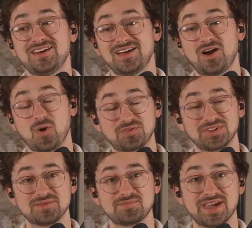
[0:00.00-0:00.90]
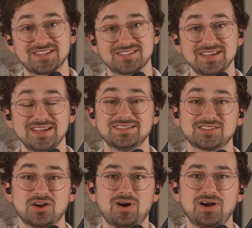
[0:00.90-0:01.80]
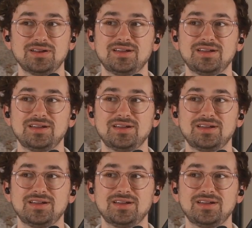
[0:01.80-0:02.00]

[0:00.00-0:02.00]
hopefully the PhD, and so on.